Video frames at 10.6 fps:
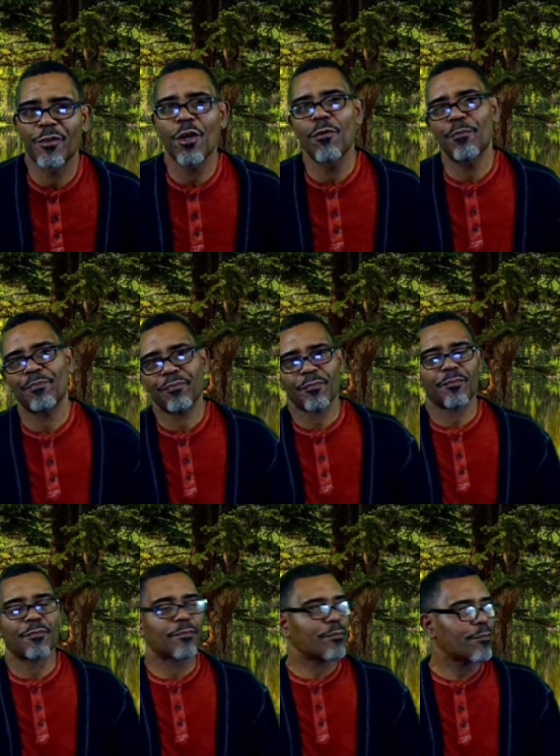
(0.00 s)
So
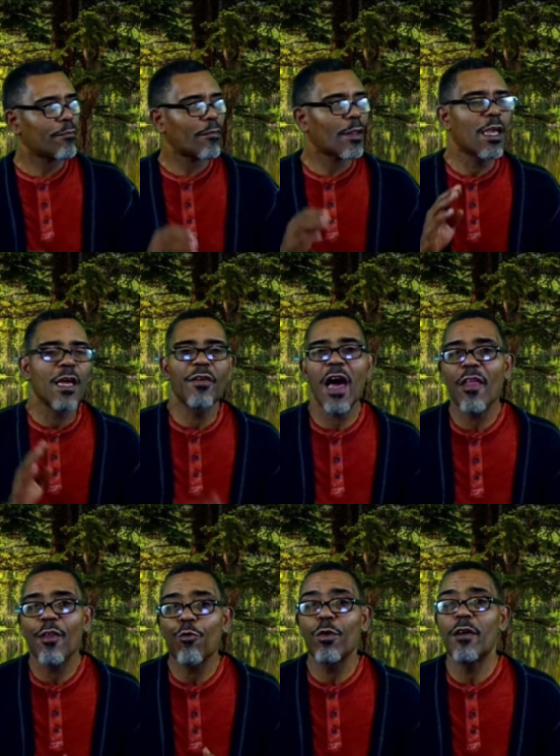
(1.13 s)
now
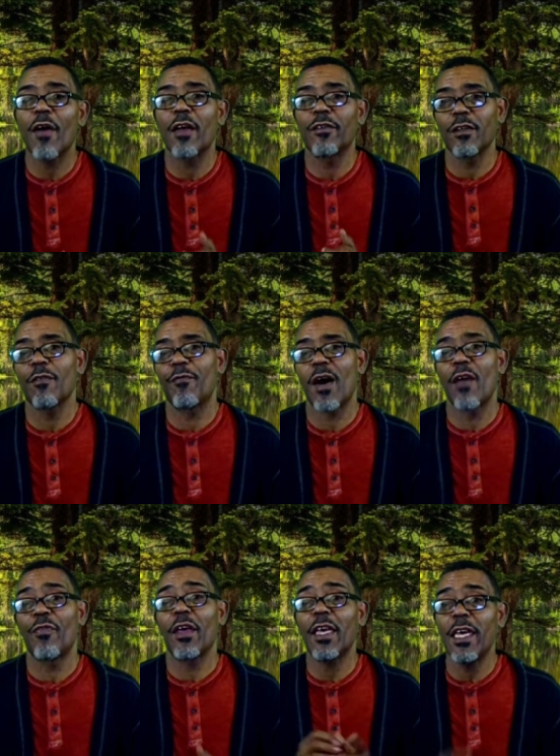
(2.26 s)
that we've
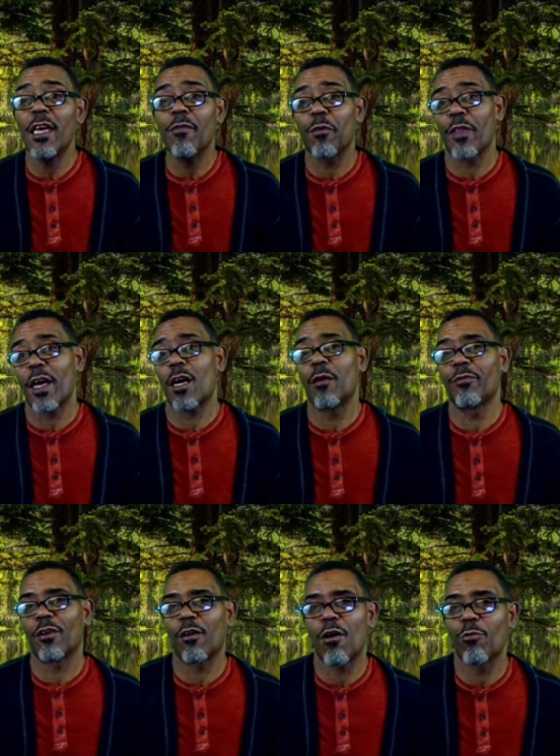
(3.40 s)
identified the evil that comes
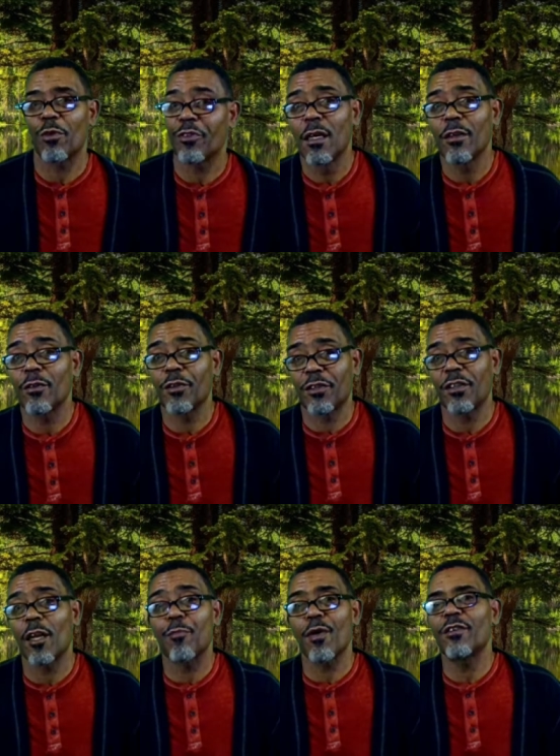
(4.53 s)
along with the
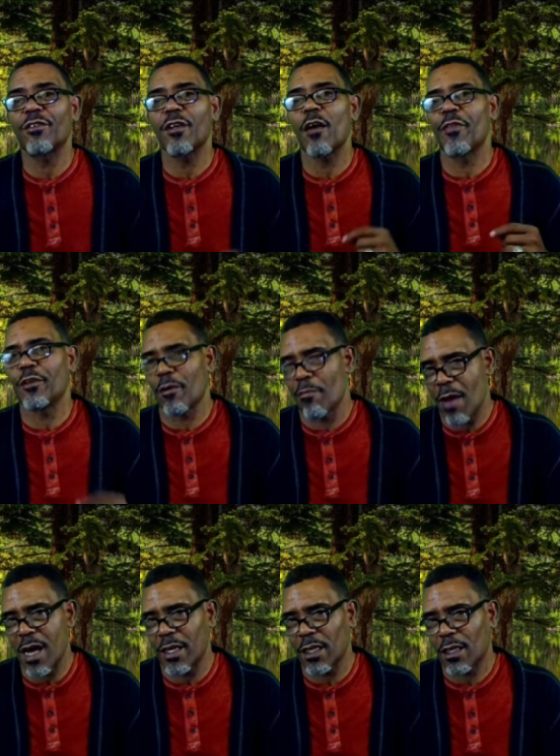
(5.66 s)
celebration of the
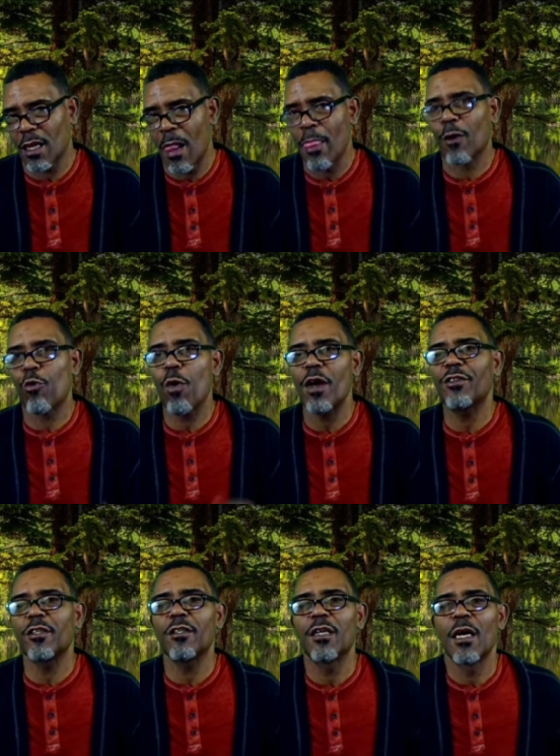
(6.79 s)
demonic, the
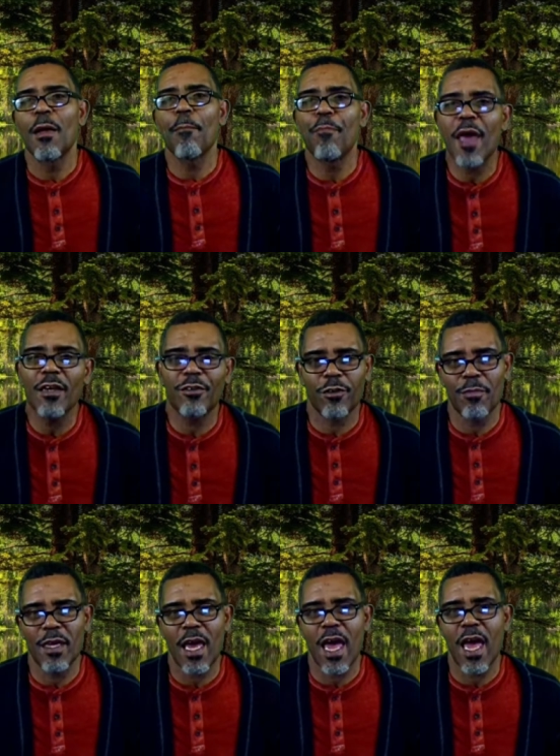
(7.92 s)
question begs to
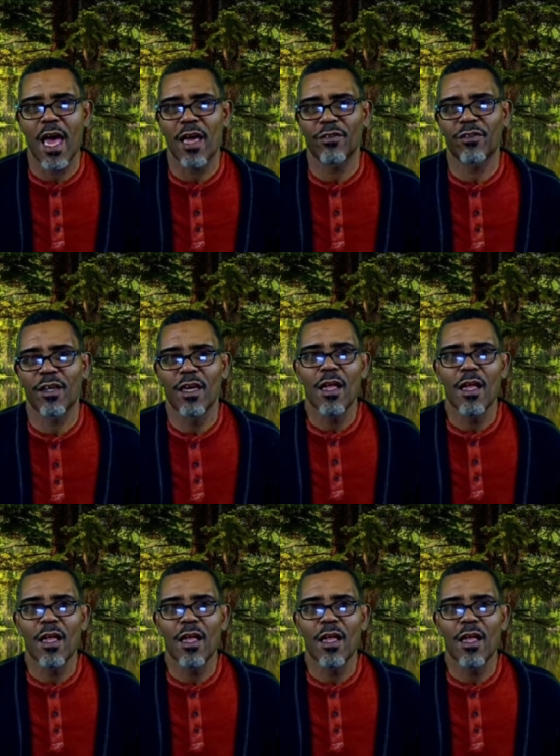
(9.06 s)
be asked